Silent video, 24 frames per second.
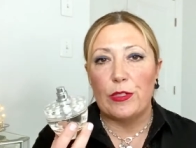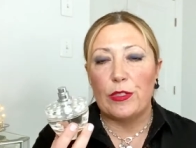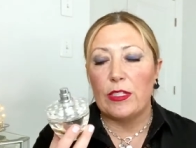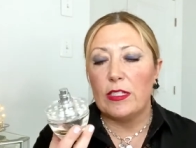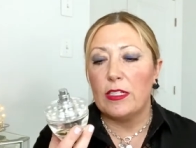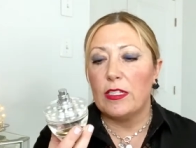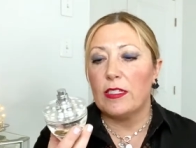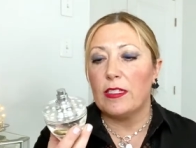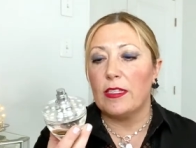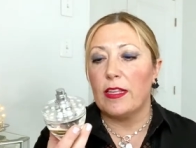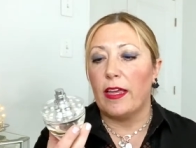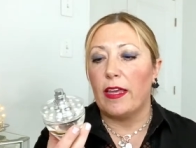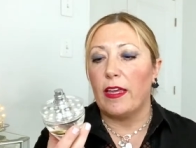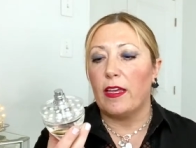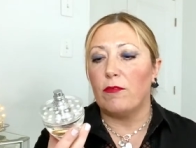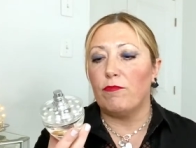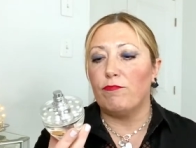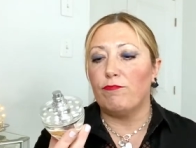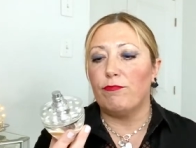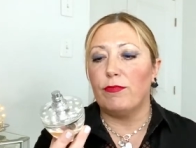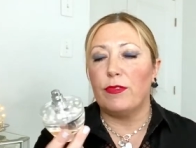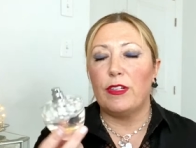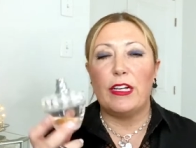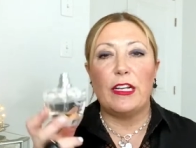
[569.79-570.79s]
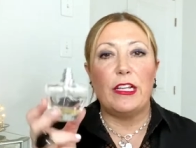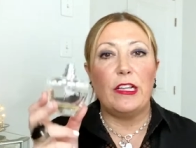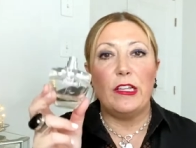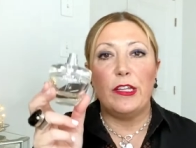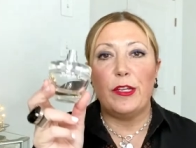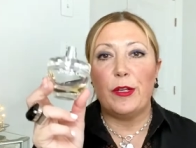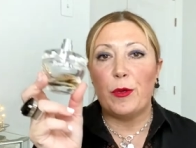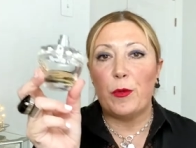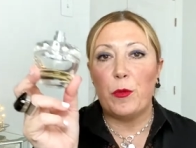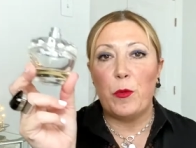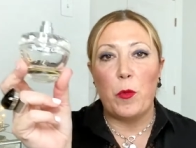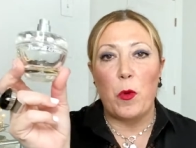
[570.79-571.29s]
This is like
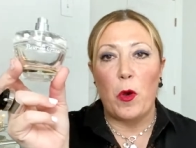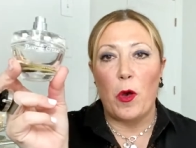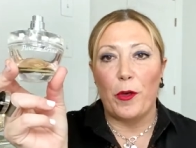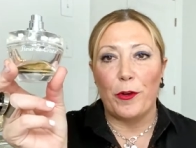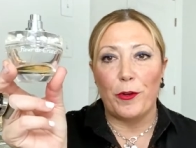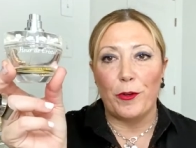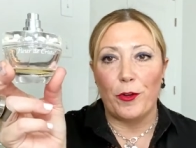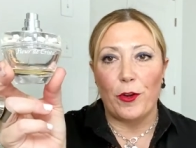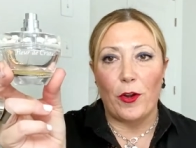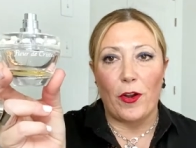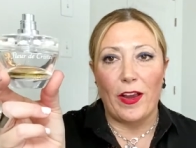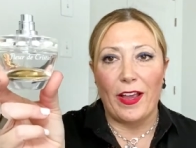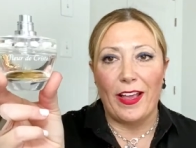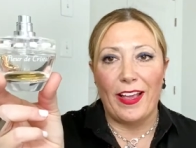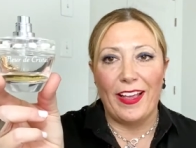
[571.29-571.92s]
clear water.